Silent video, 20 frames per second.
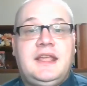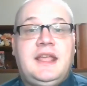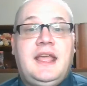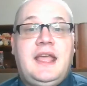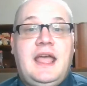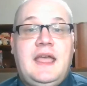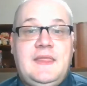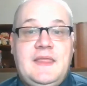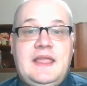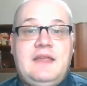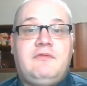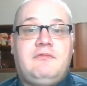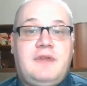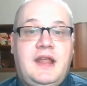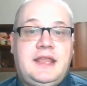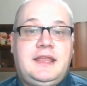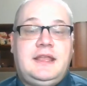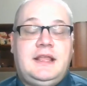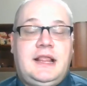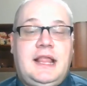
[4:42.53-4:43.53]
and they
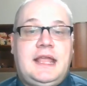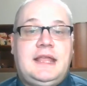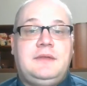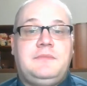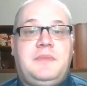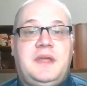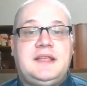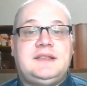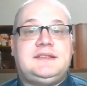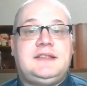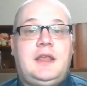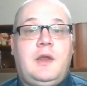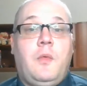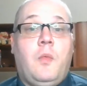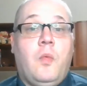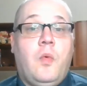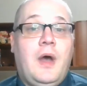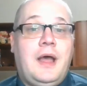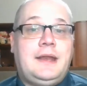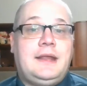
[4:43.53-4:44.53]
regulate basically
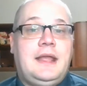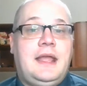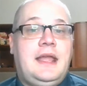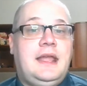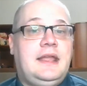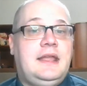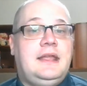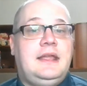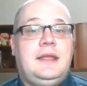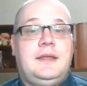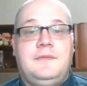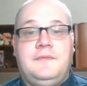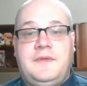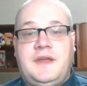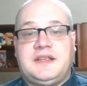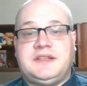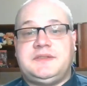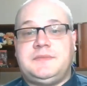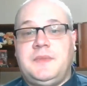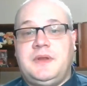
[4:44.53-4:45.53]
what a
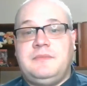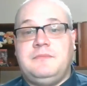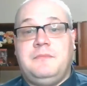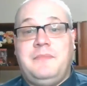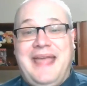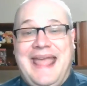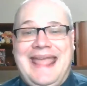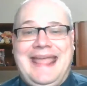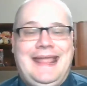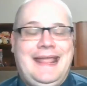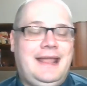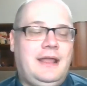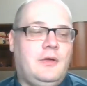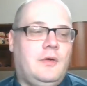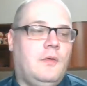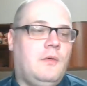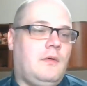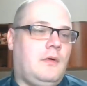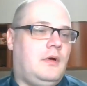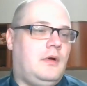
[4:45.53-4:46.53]
investment bank,
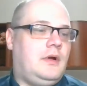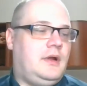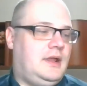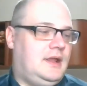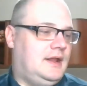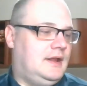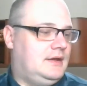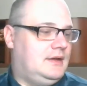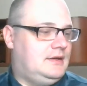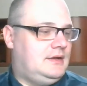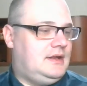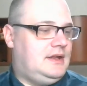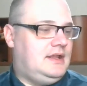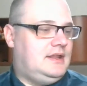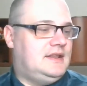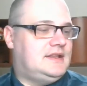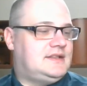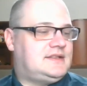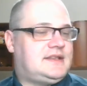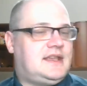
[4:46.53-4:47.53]
or
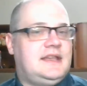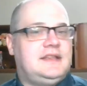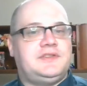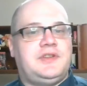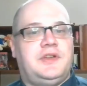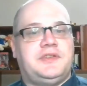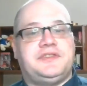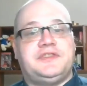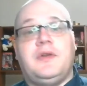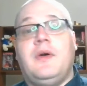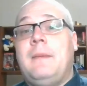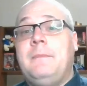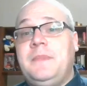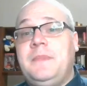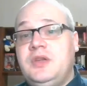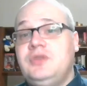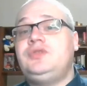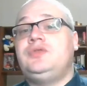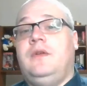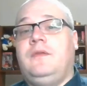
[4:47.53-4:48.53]
in this case also a
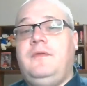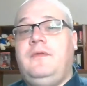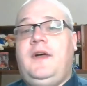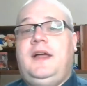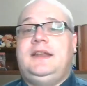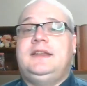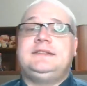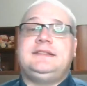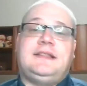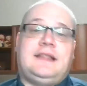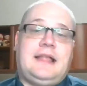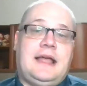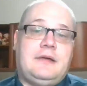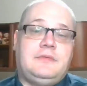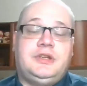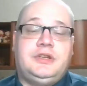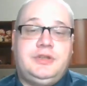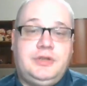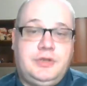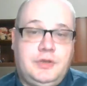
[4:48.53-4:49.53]
mutual fund, is
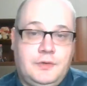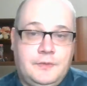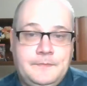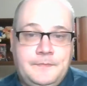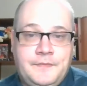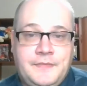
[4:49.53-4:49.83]
allowed to do.